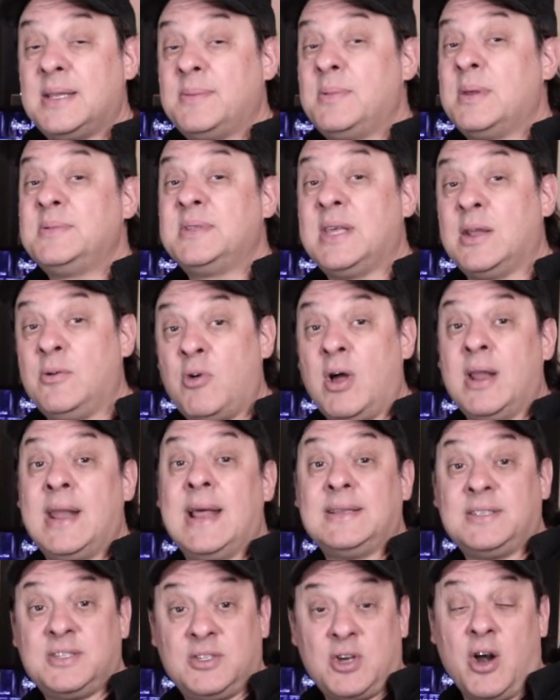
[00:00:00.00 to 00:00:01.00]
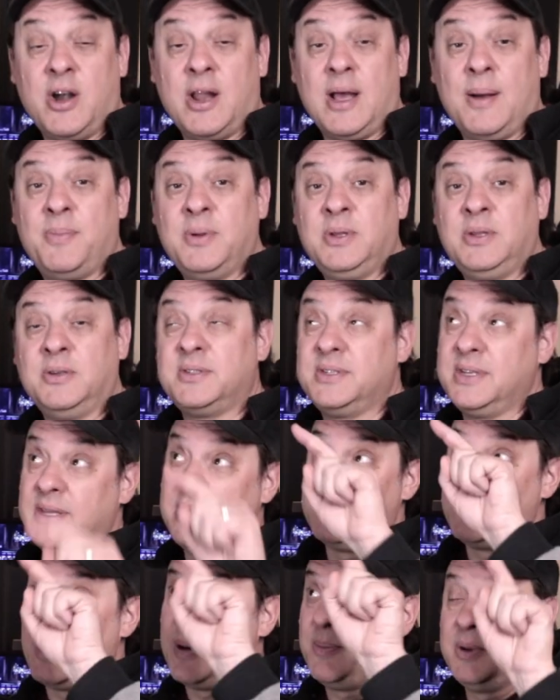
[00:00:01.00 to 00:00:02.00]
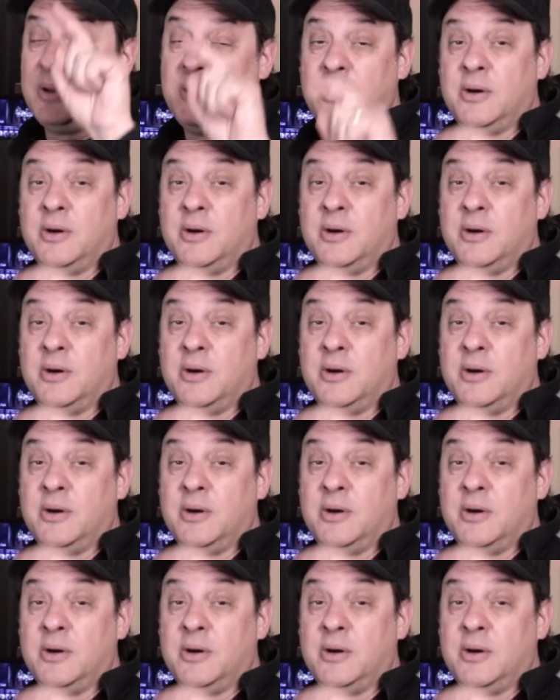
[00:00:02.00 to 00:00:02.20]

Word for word: sometimes they run at startup, and you'll see them up in